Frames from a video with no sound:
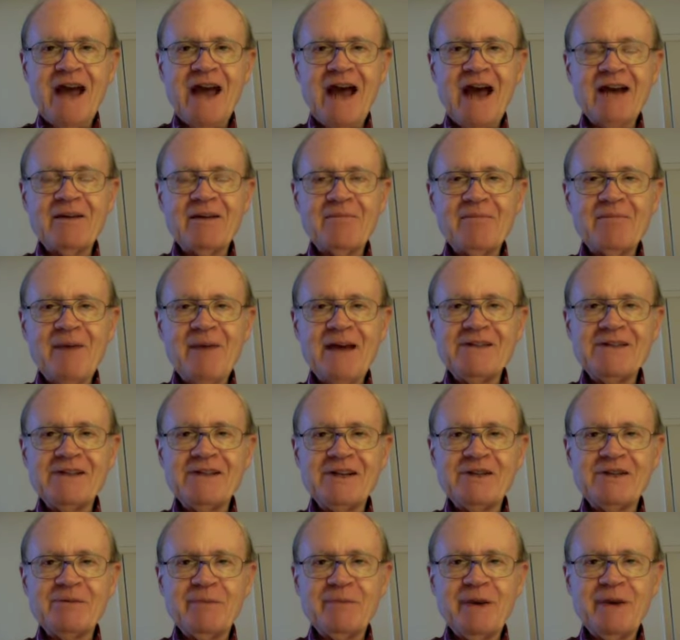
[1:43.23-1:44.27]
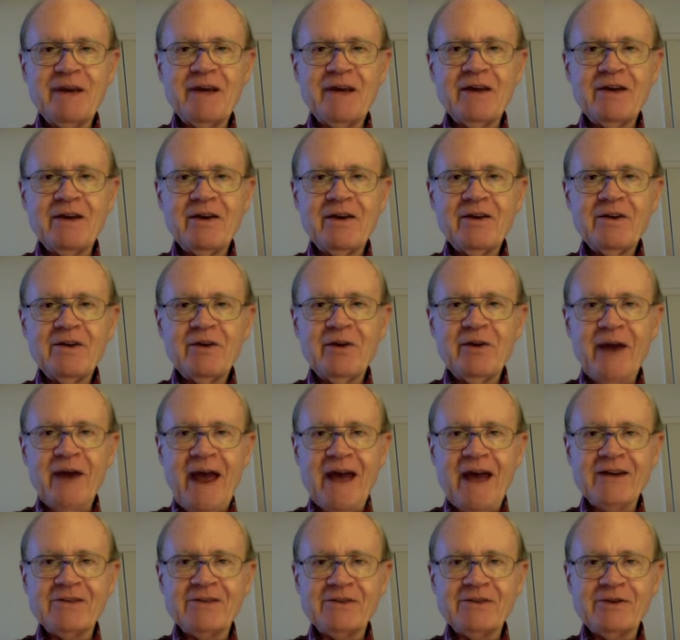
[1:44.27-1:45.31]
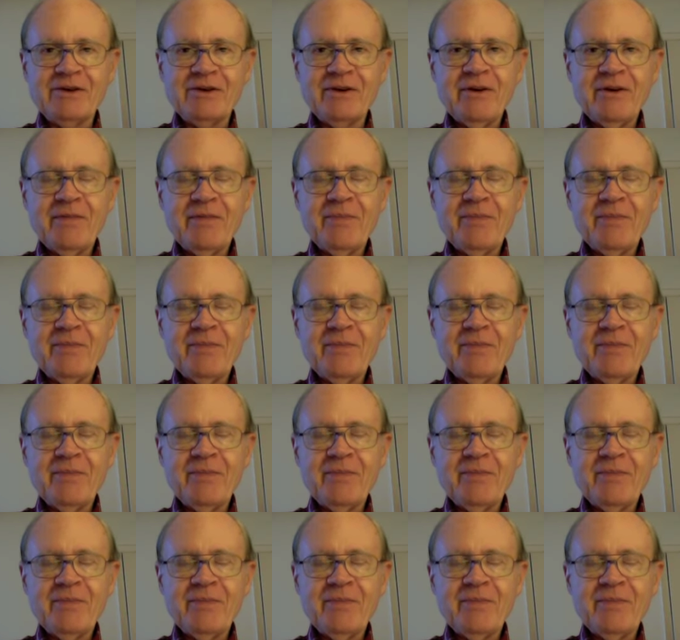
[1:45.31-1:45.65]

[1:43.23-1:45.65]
and message me your answer.